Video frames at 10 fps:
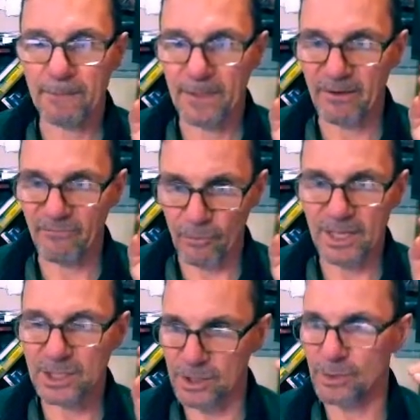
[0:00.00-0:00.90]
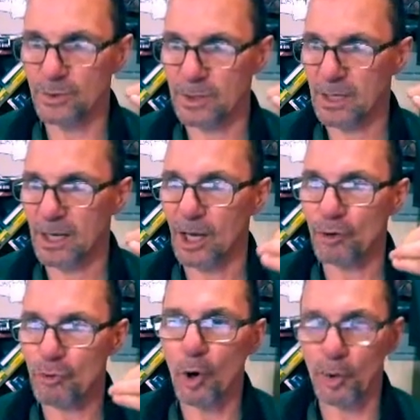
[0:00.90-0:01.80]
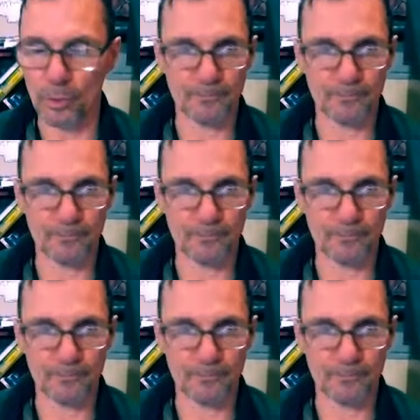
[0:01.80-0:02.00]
for me to grow.